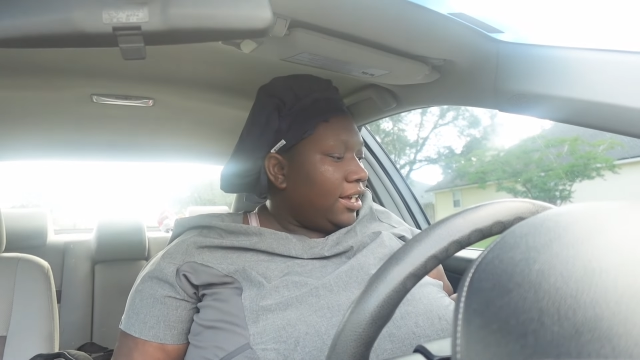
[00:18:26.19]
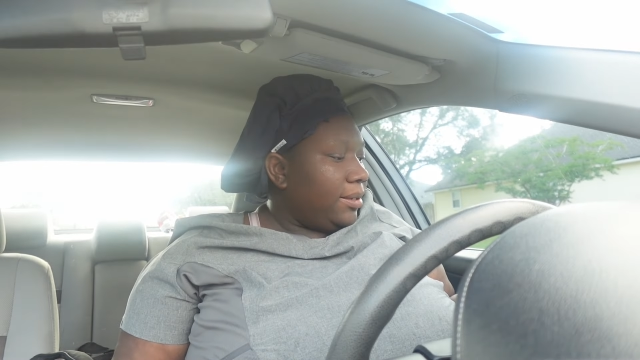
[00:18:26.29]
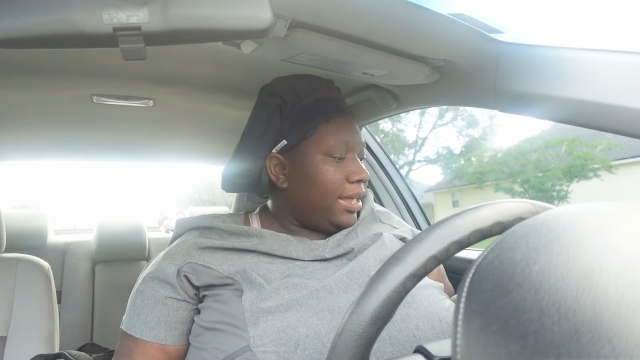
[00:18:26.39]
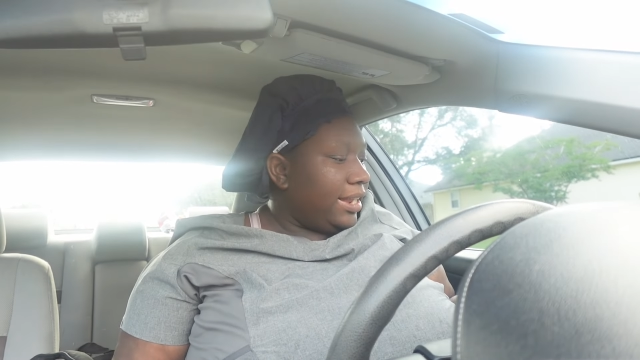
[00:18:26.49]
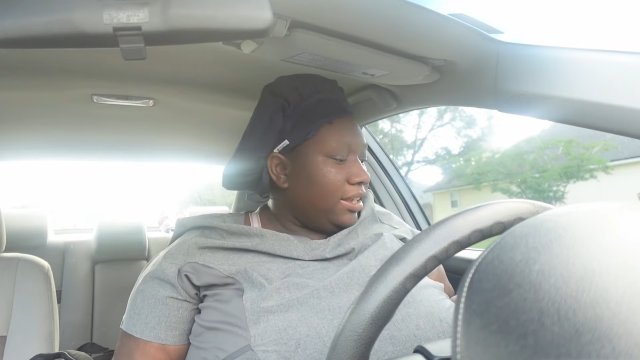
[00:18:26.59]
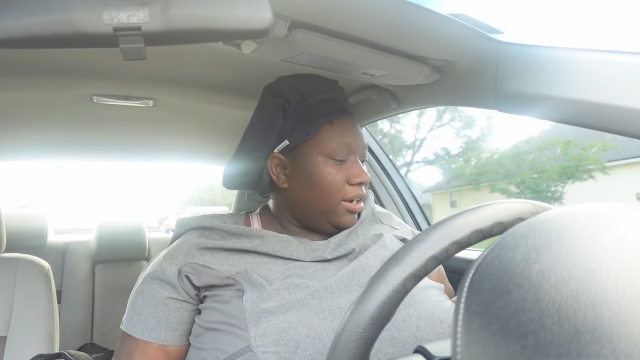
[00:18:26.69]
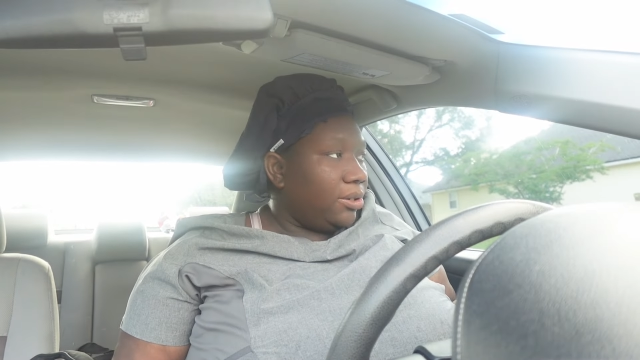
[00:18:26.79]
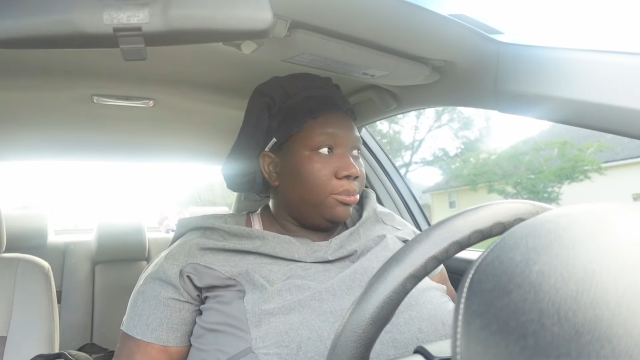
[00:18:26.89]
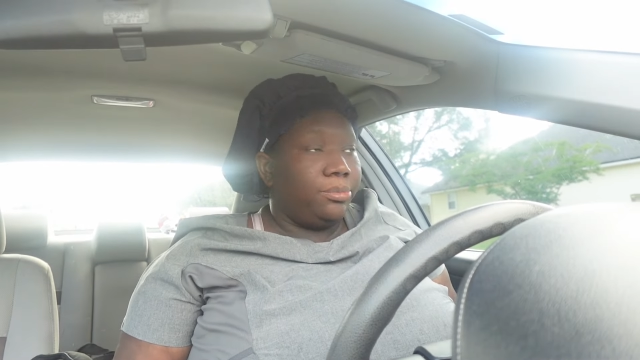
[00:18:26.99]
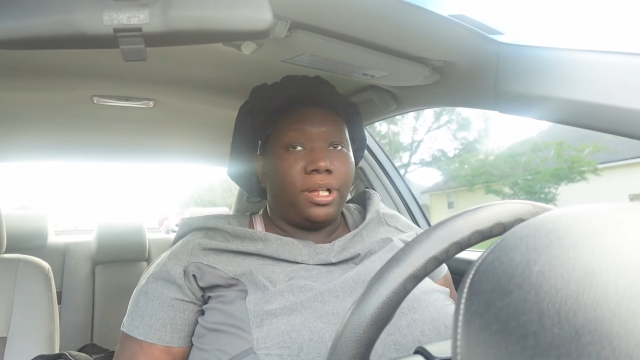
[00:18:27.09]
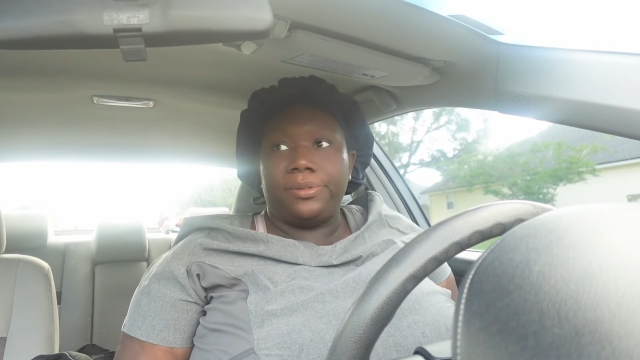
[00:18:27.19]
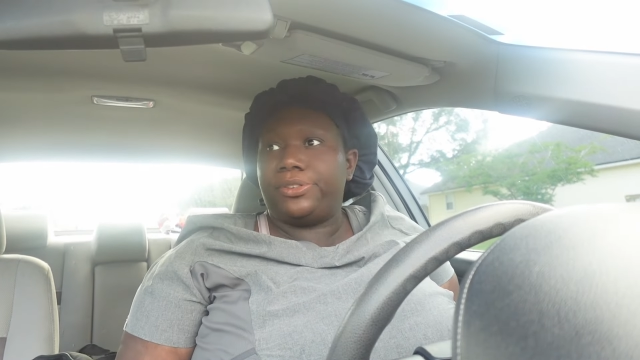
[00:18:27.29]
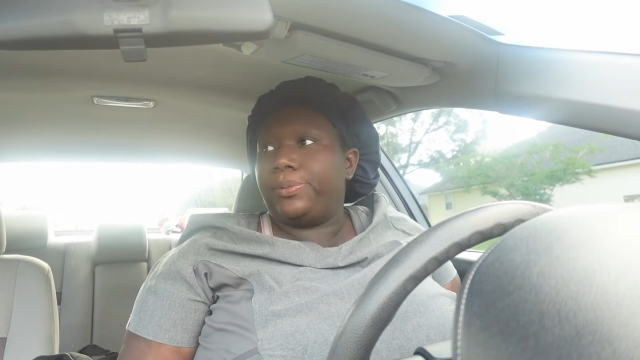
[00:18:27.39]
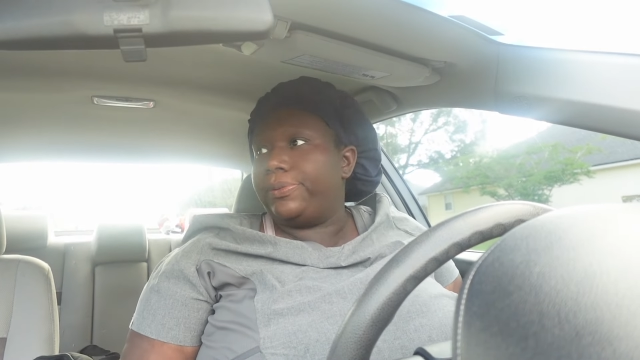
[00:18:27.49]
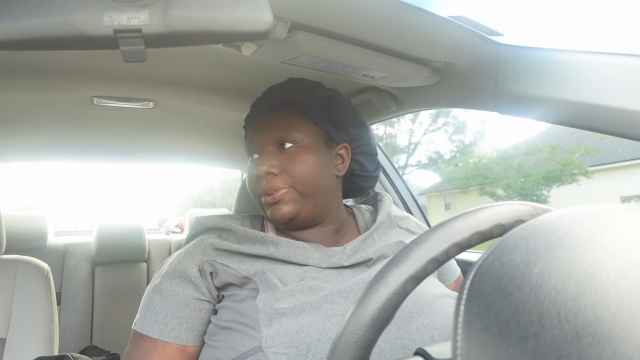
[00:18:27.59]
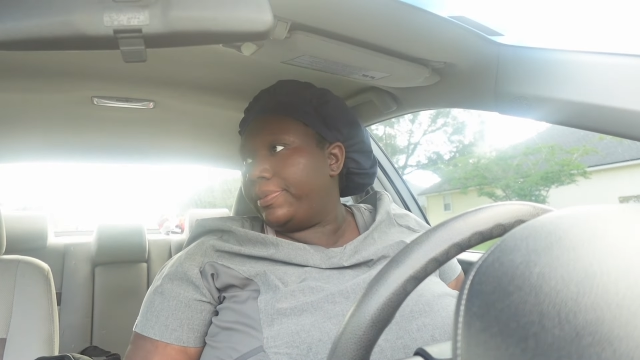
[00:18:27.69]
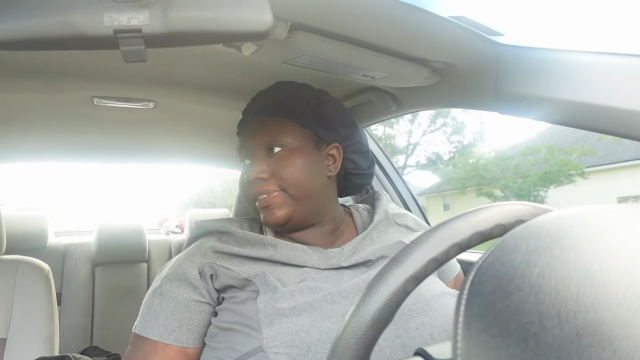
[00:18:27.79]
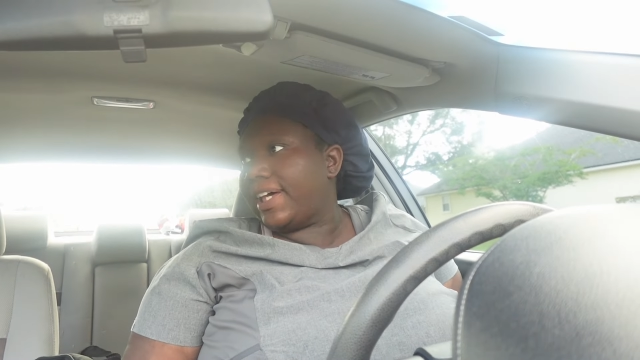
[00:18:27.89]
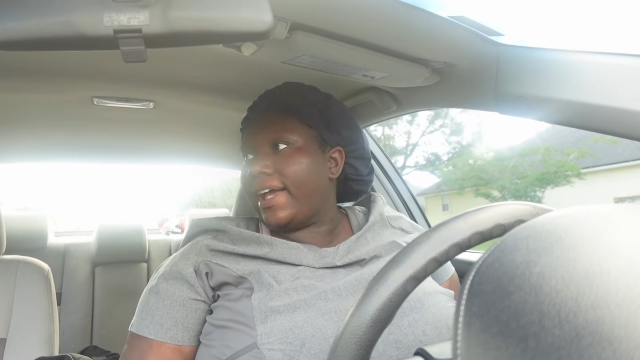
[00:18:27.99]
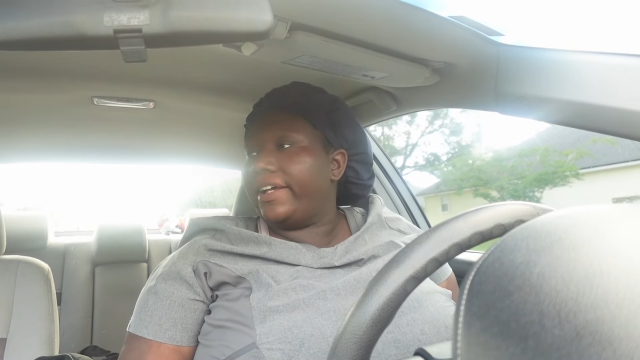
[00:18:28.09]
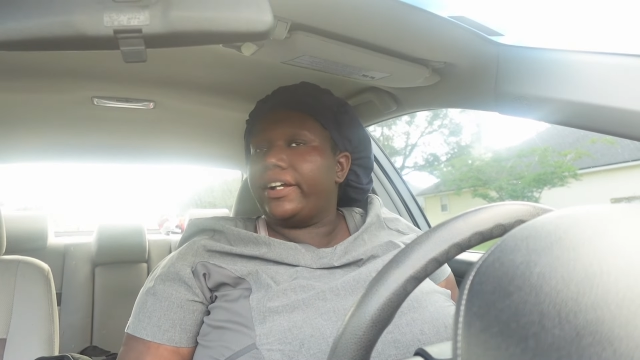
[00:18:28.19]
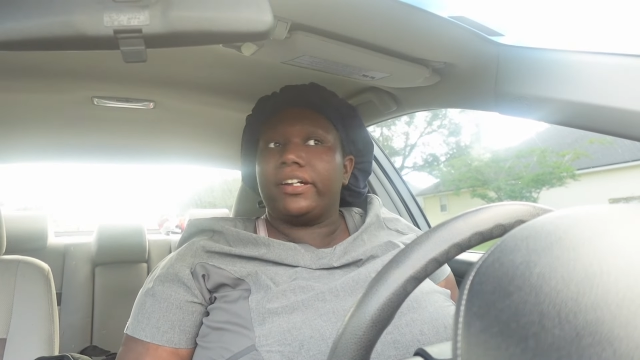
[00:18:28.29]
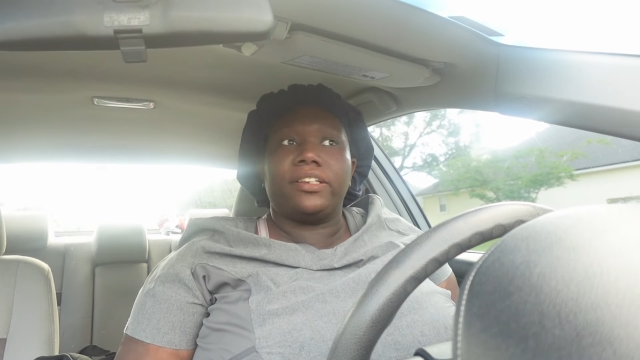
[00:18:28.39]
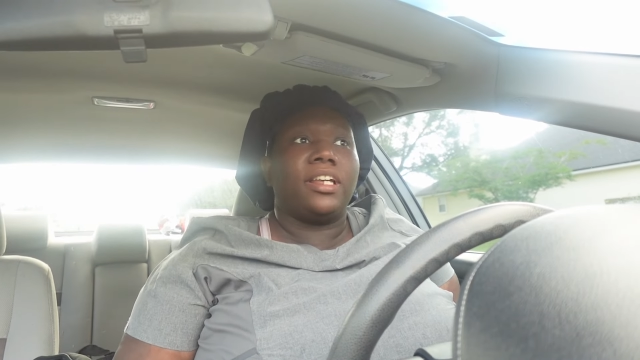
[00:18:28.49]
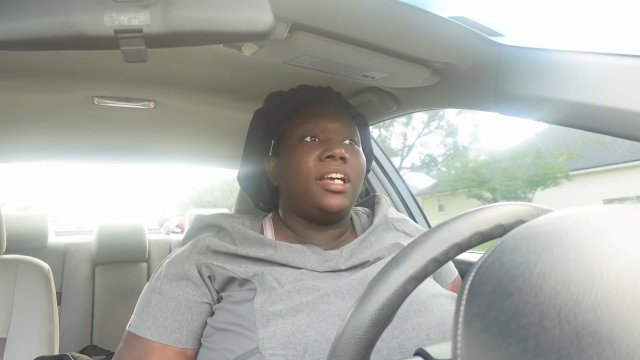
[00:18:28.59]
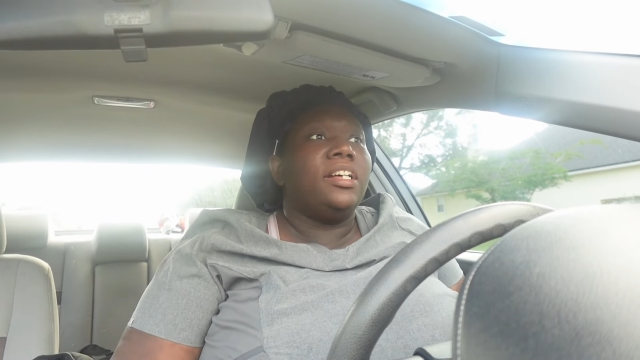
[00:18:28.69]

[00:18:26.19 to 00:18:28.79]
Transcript: Headed home, super duper tired.